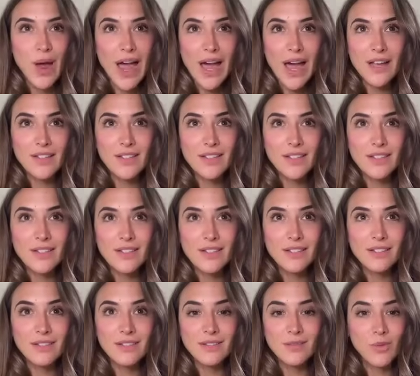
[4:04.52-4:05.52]
you asked?
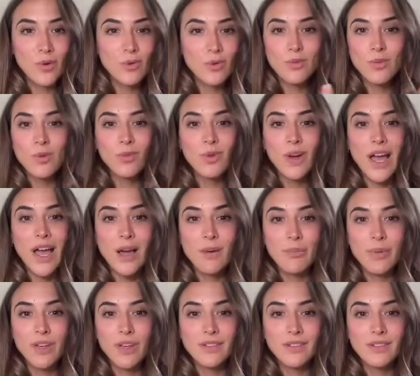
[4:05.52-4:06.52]
What
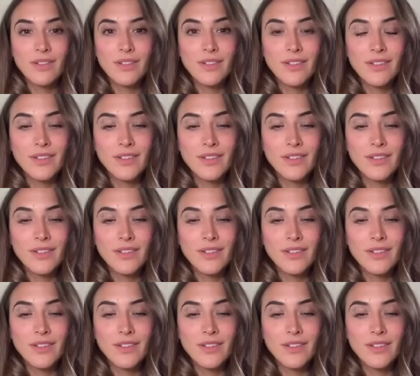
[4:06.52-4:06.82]
happened?